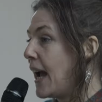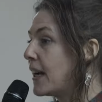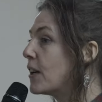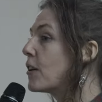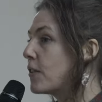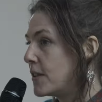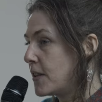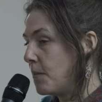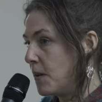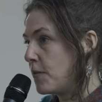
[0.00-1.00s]
anger is
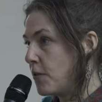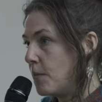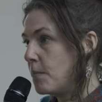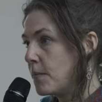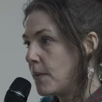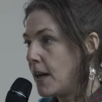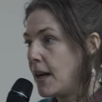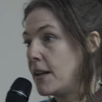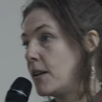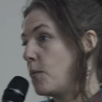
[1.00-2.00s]
coming from,
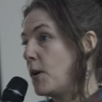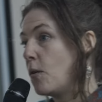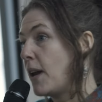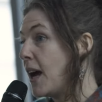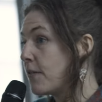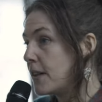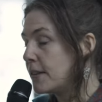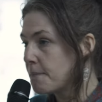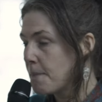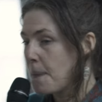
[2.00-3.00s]
and we all have
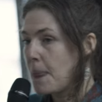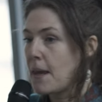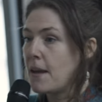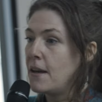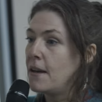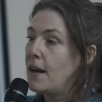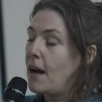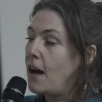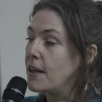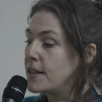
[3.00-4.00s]
it.
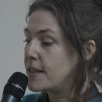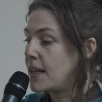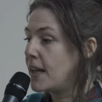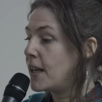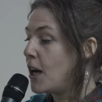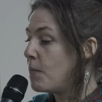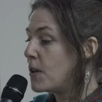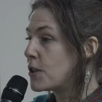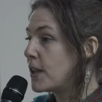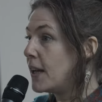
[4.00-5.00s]
Understand how
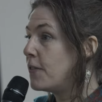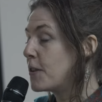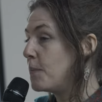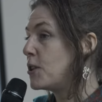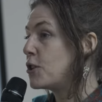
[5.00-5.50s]
much life can be